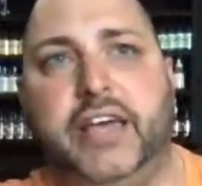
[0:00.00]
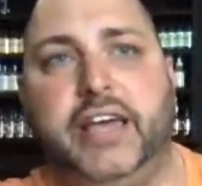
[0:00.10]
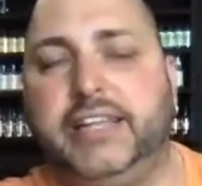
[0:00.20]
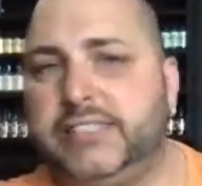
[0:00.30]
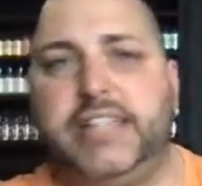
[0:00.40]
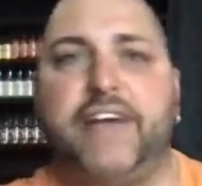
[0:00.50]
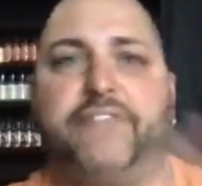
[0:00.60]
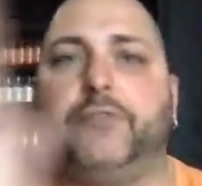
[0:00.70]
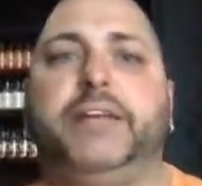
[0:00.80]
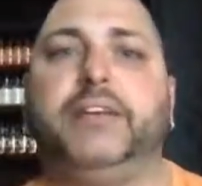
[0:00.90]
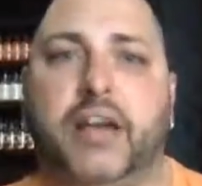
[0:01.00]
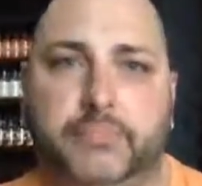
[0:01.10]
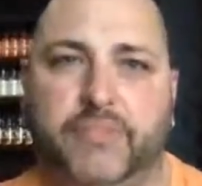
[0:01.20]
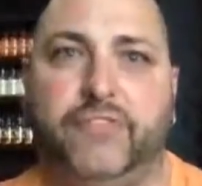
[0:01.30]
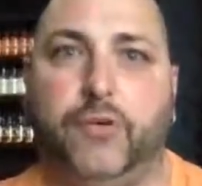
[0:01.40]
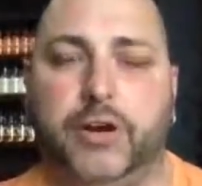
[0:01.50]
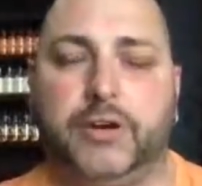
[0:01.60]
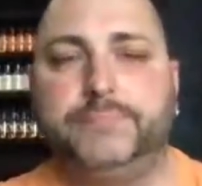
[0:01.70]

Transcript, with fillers: It's never done before